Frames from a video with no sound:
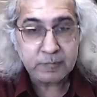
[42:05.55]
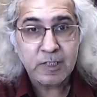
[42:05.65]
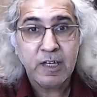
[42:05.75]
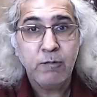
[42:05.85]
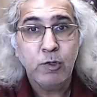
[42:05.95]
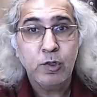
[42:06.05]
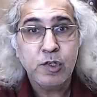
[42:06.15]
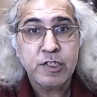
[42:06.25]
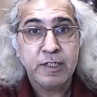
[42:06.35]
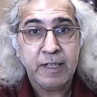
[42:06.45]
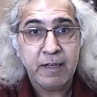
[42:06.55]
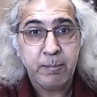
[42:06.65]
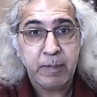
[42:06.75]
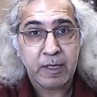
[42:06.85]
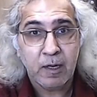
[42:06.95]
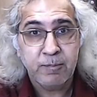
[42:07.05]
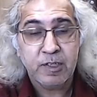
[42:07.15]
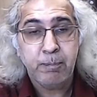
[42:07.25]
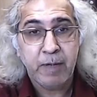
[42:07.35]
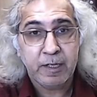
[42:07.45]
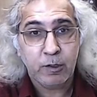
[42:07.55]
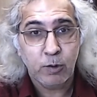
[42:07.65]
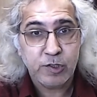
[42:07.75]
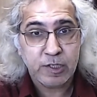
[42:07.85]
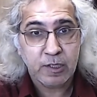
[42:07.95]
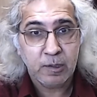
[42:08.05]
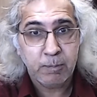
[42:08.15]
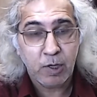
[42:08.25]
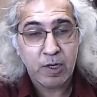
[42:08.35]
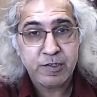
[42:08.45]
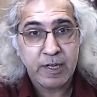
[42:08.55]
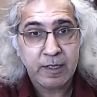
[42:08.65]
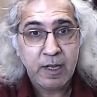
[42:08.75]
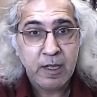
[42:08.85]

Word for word: revolution then becomes a pedagogical project